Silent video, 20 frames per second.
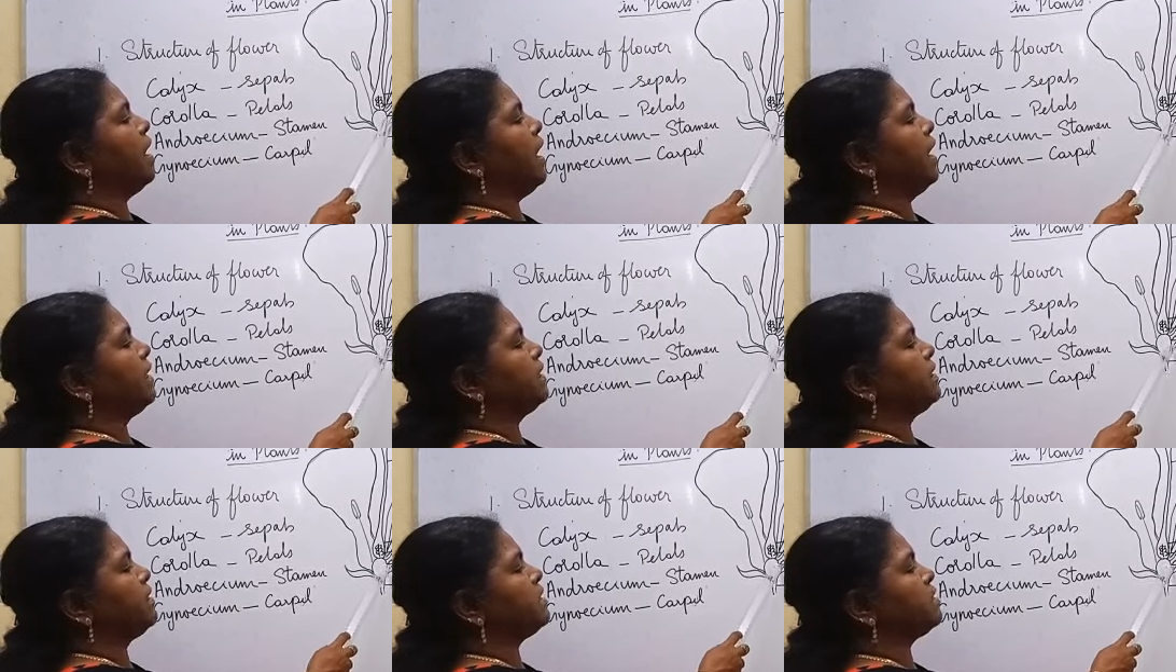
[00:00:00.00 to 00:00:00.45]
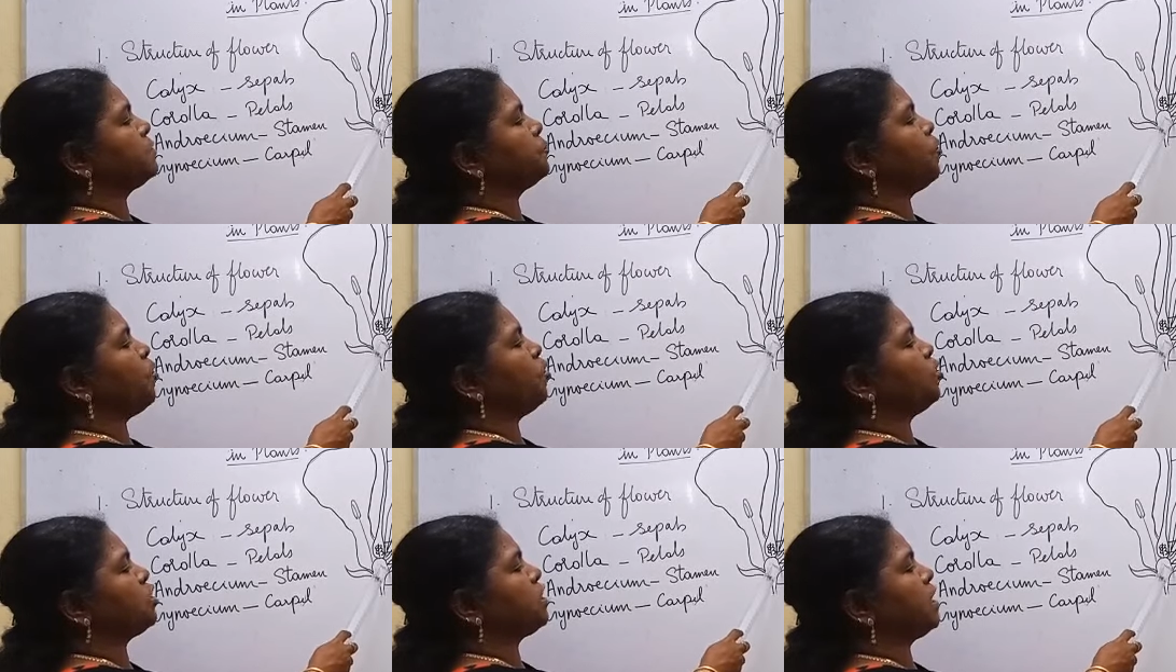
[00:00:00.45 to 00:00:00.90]
and this
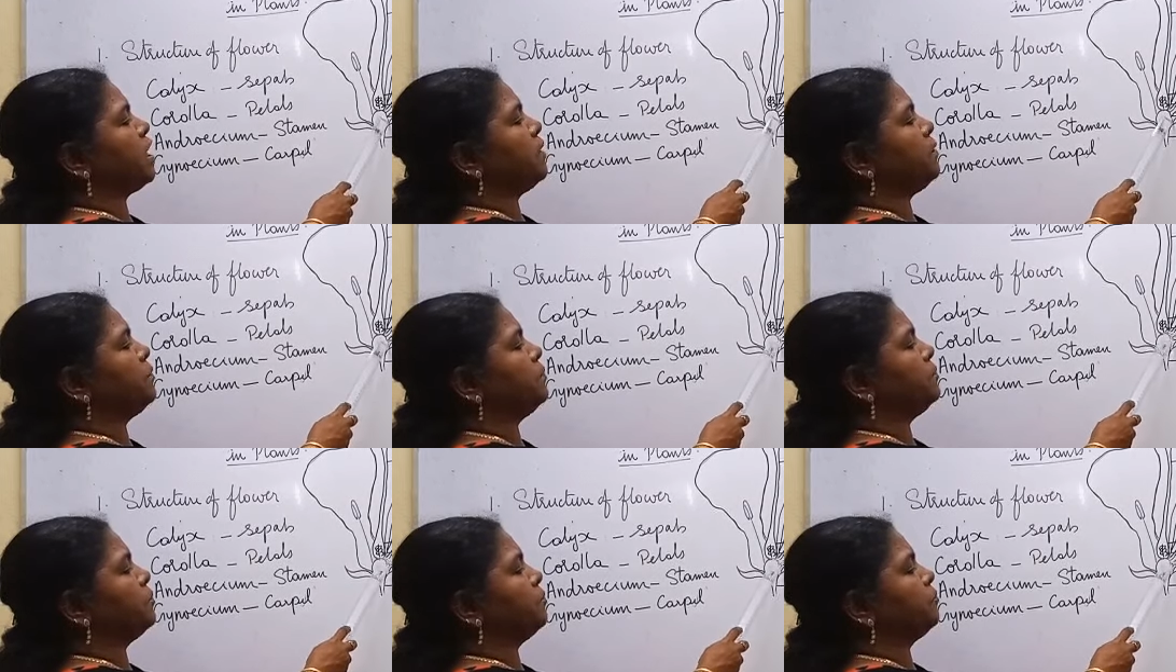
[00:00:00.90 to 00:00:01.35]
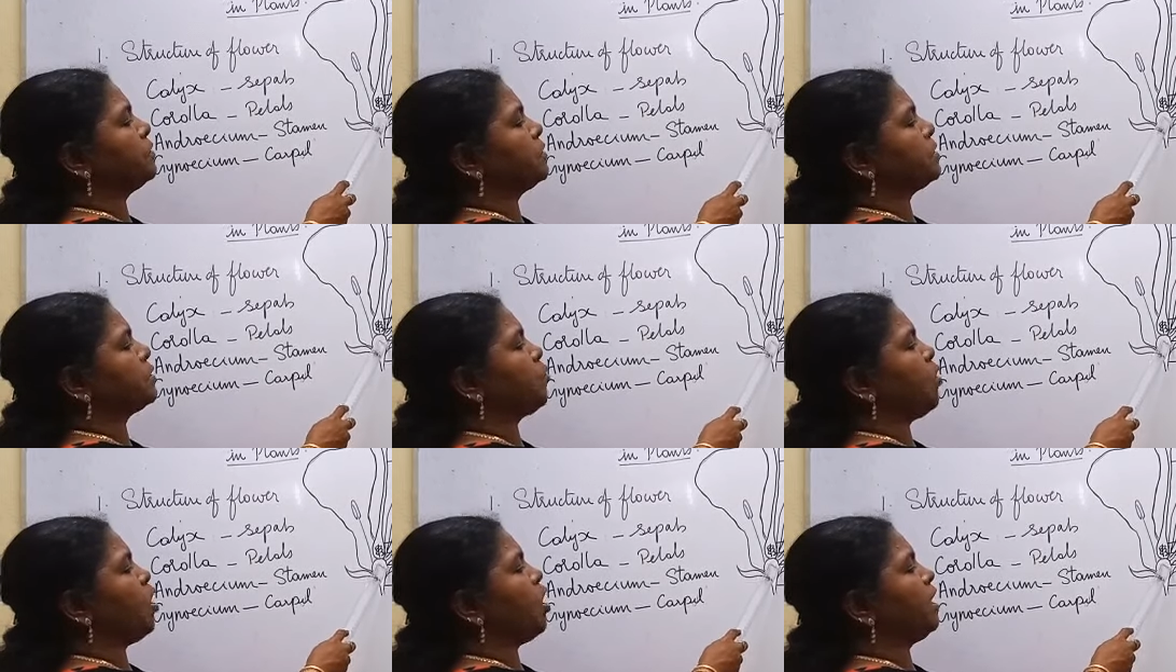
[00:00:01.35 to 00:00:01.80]
portion,
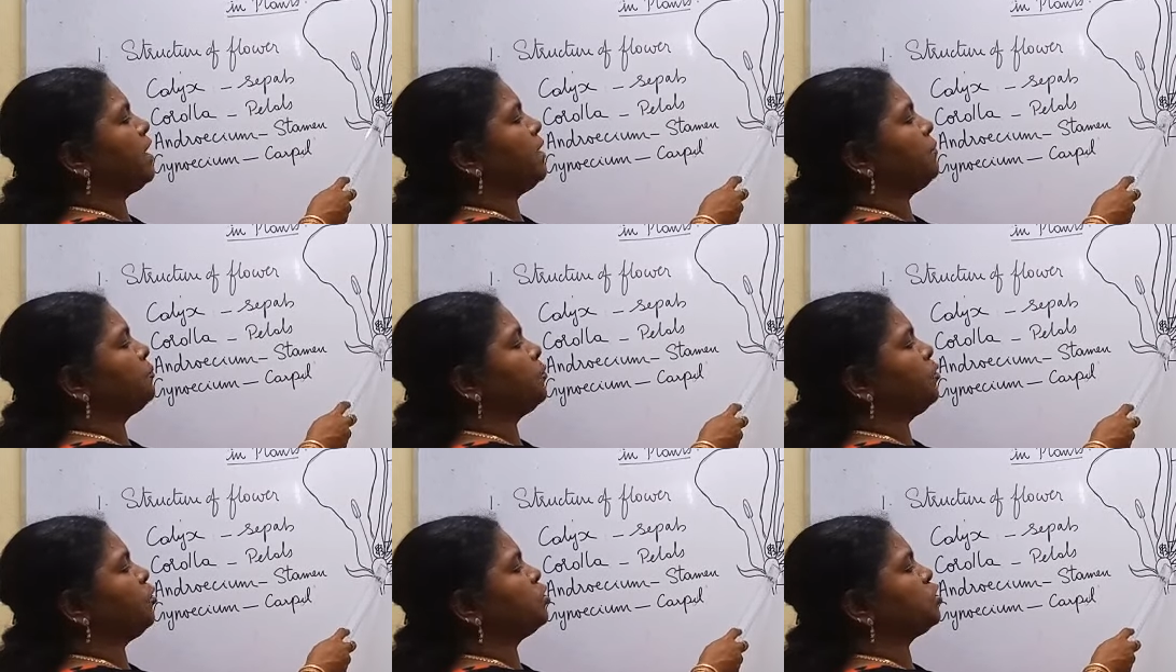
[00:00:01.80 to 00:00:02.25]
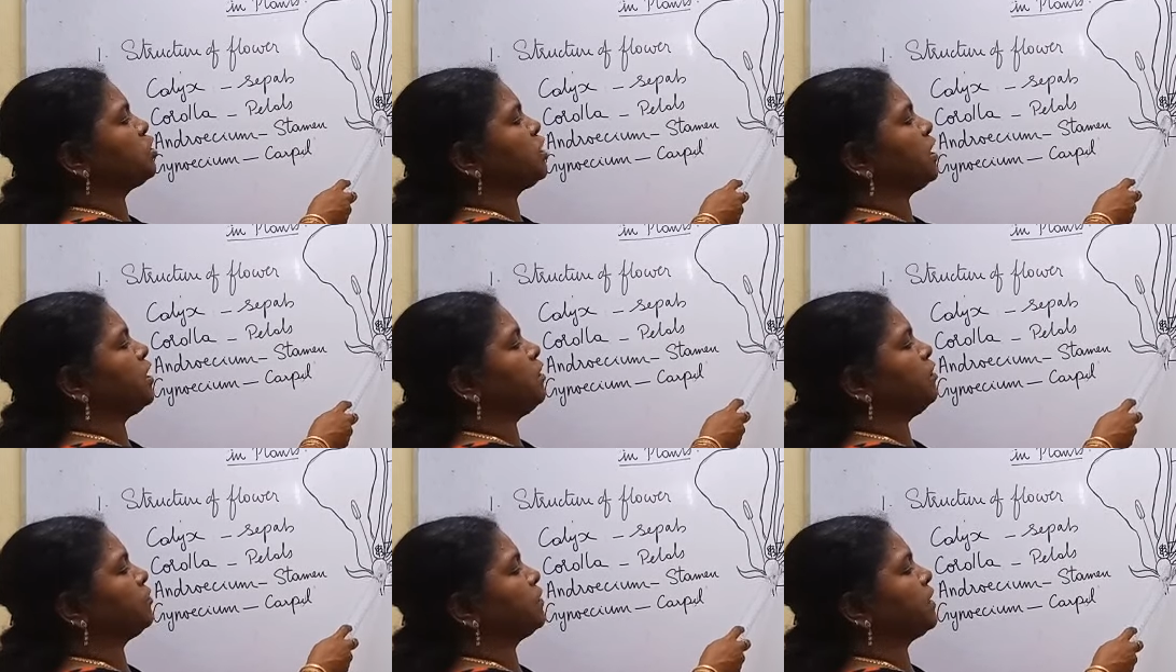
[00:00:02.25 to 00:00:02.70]
swollen
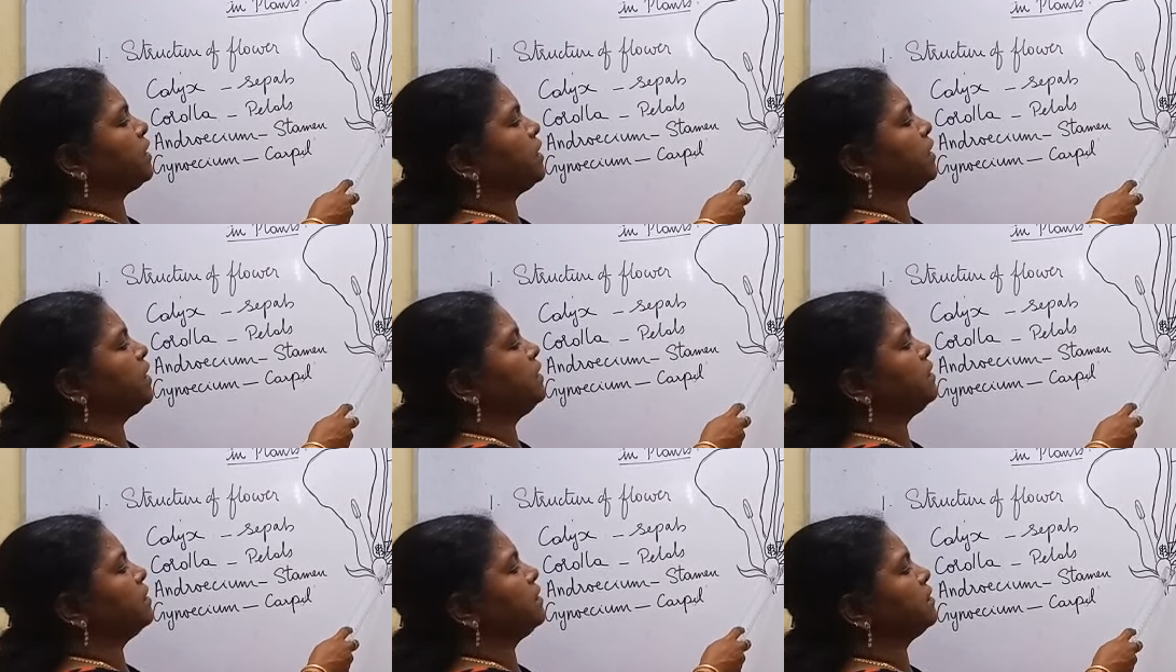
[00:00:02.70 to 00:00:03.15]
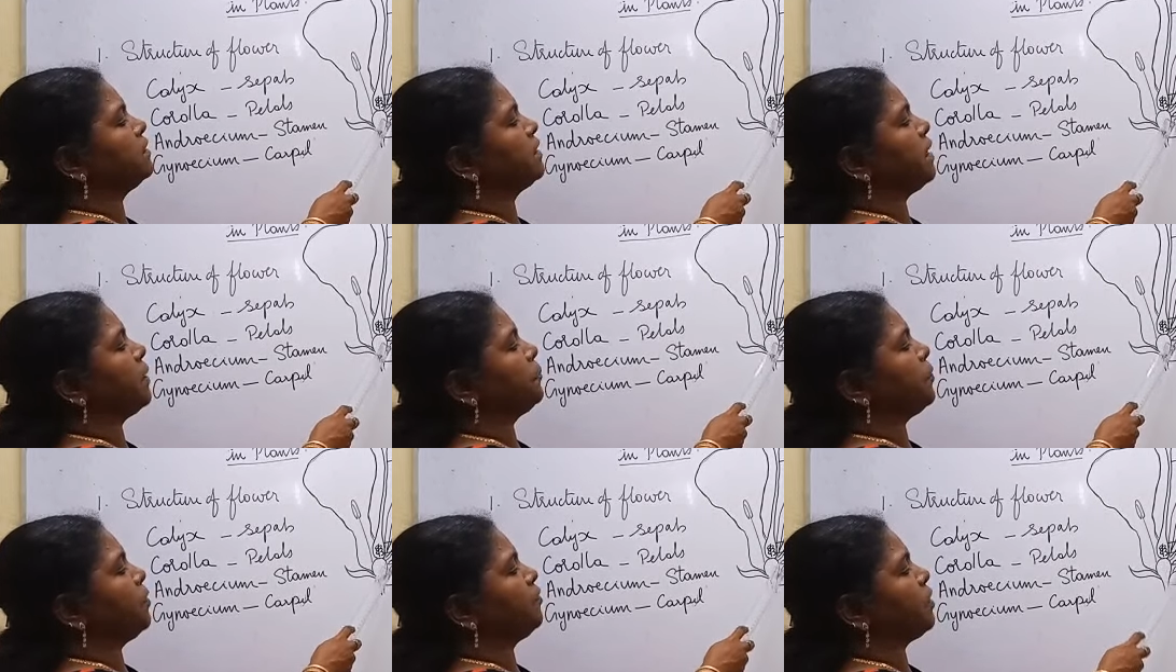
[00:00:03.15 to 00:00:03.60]
portion of
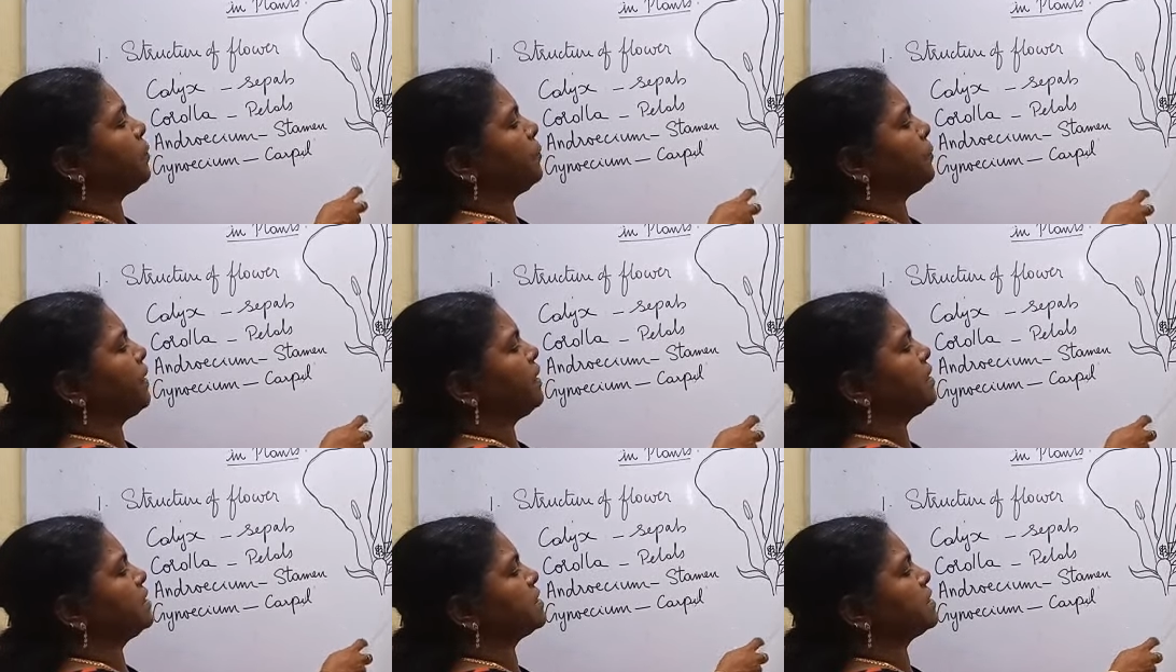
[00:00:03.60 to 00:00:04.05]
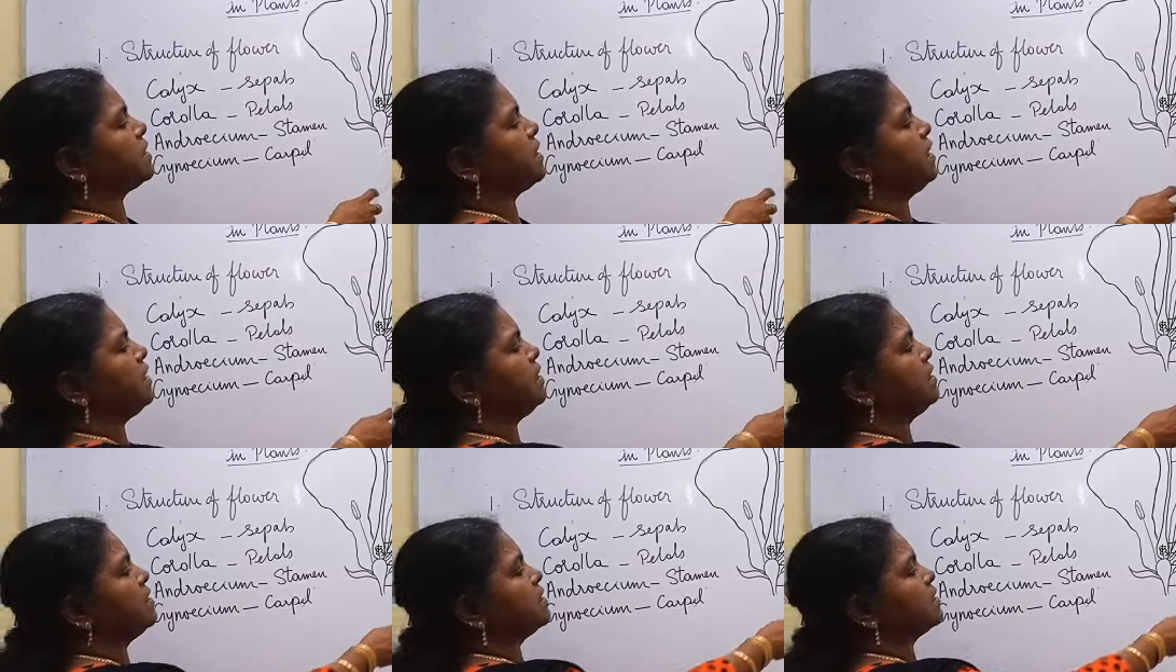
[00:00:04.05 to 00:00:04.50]
the tip of the
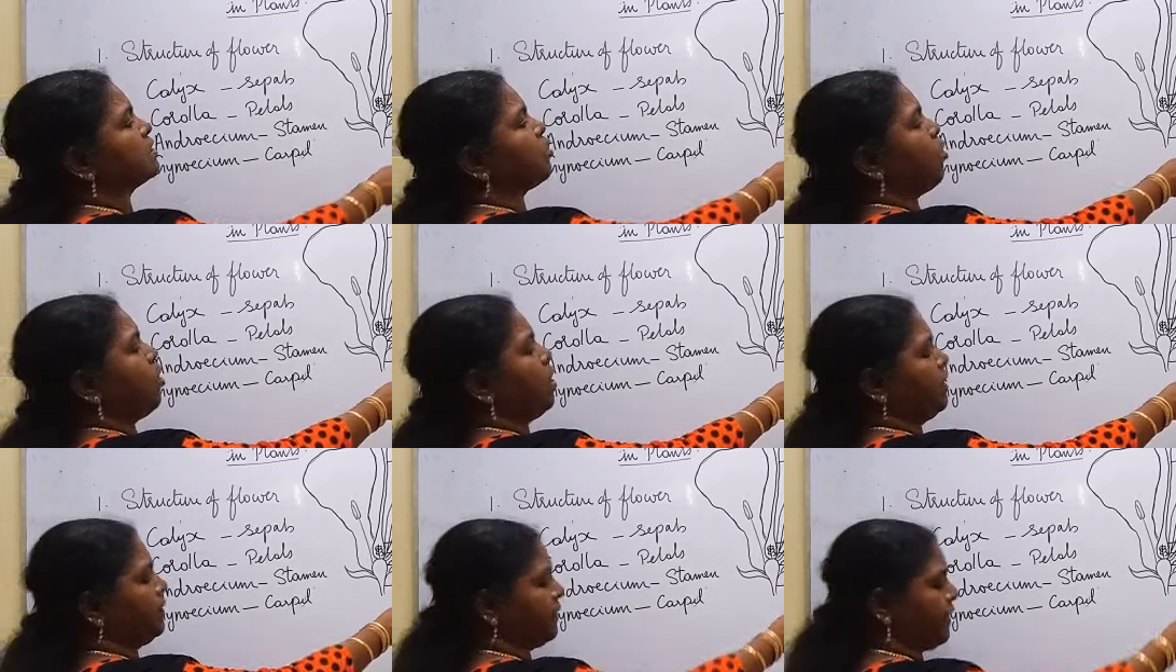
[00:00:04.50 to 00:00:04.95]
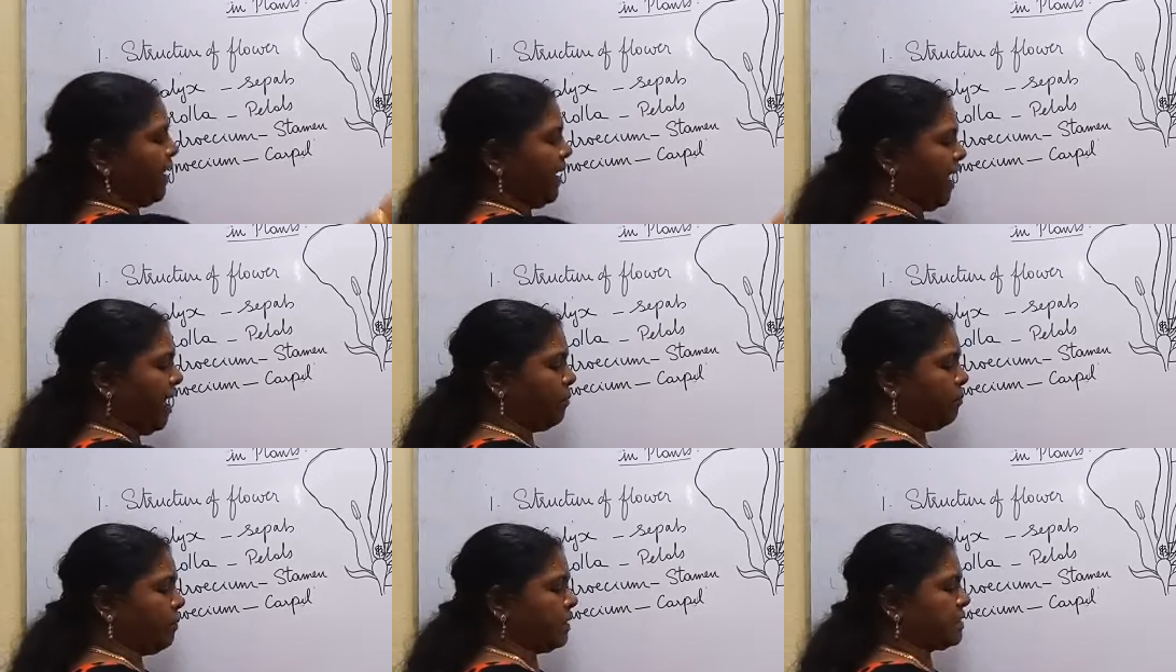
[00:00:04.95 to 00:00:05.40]
pedicel is called
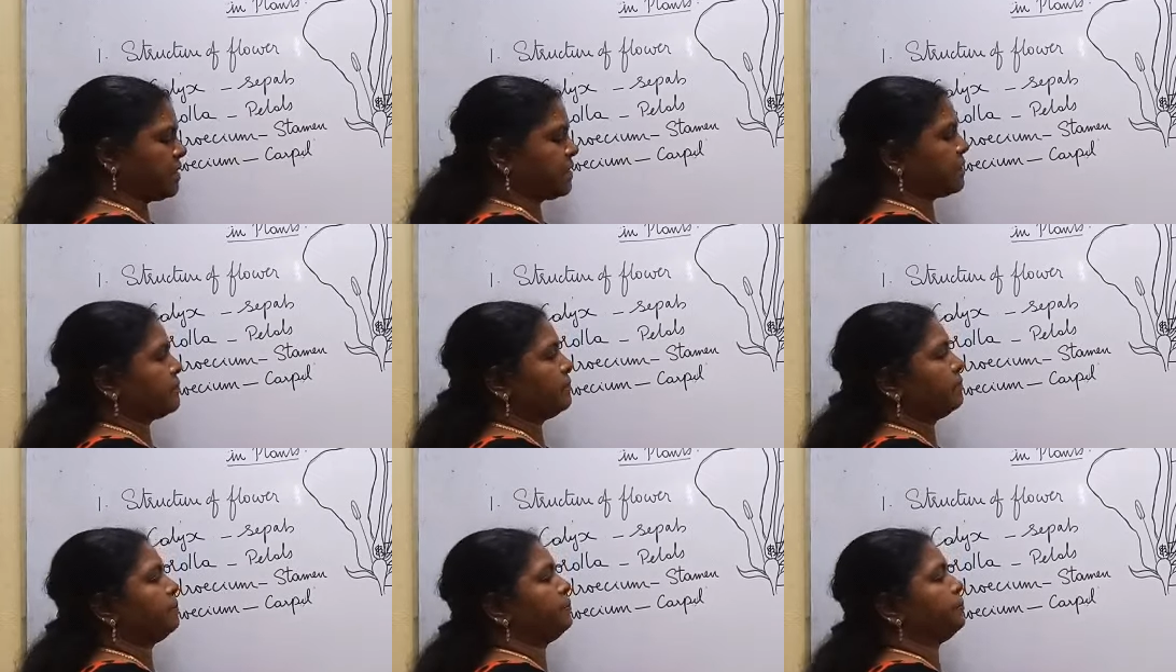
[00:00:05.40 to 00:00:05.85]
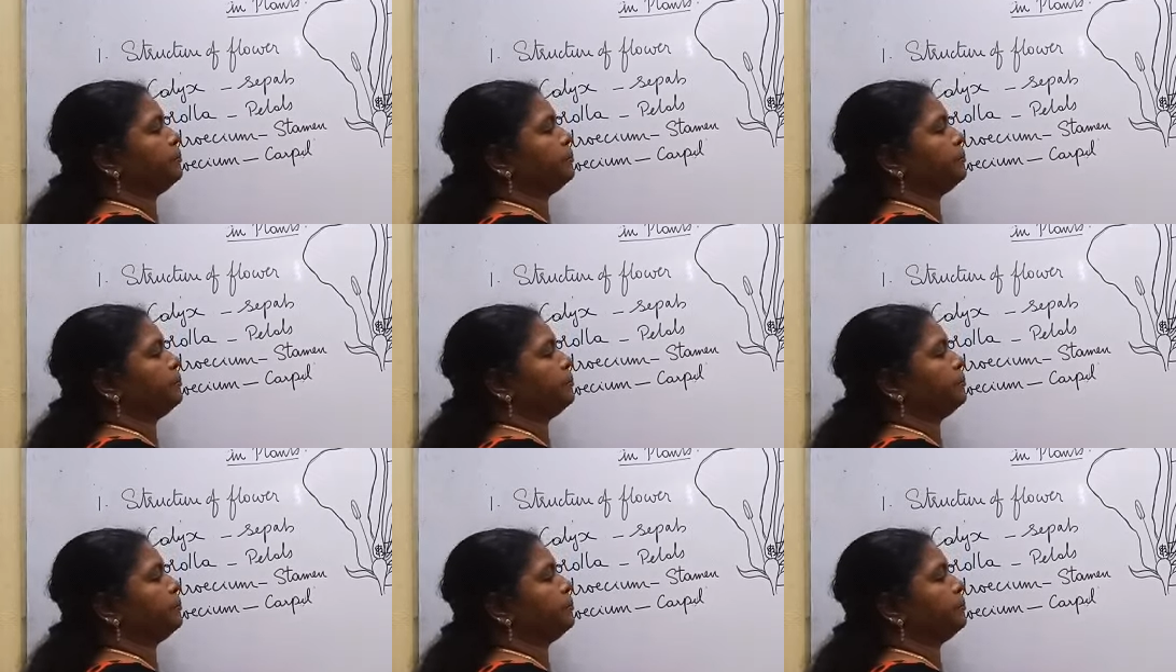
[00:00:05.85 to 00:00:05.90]
thalamus.